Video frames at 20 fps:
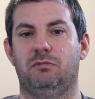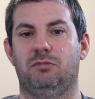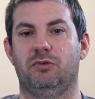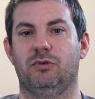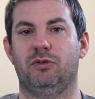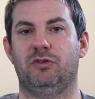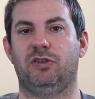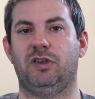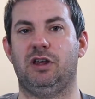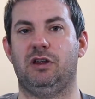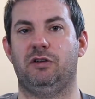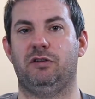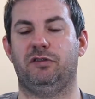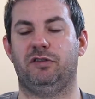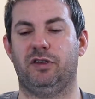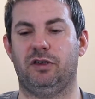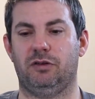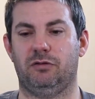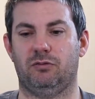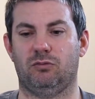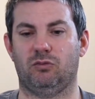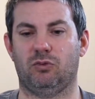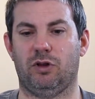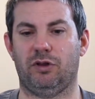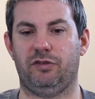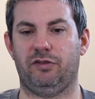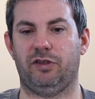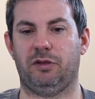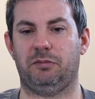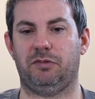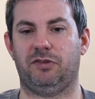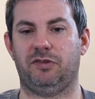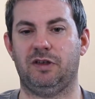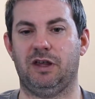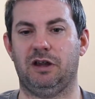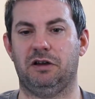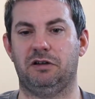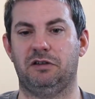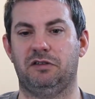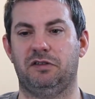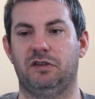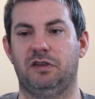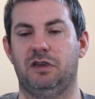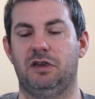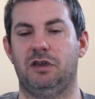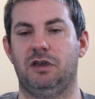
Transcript: Bruce hears it, runs upstairs,